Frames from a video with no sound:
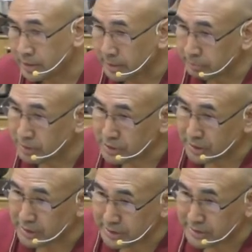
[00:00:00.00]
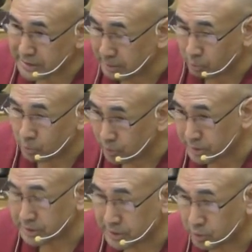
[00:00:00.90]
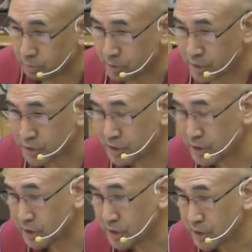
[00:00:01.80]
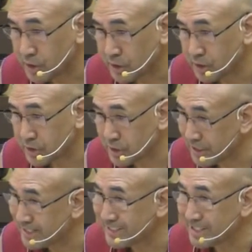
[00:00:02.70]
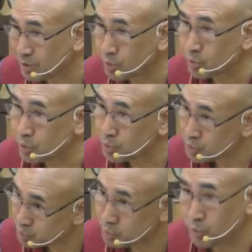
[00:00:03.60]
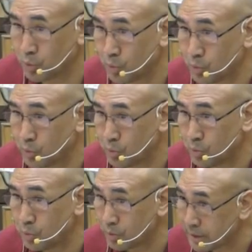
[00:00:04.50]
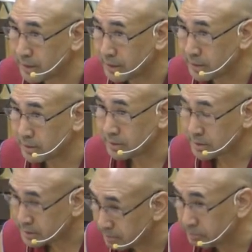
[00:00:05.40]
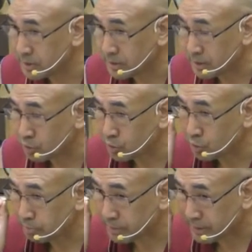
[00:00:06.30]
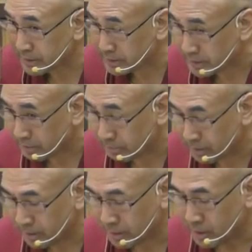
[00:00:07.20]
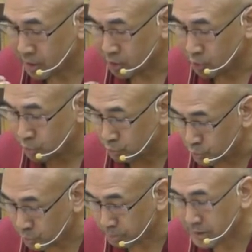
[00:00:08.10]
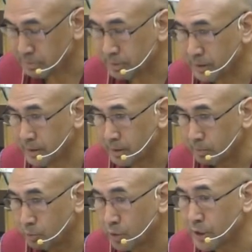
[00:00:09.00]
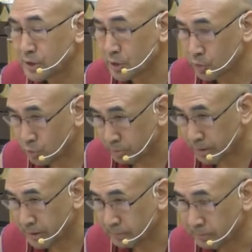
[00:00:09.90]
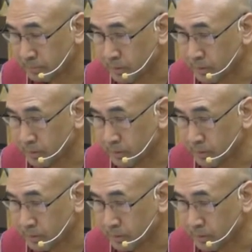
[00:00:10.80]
If the child doesn't have all this kind of condition, the child cannot go to school, right? Same thing, in order to practice Dharma, you must be born as a human.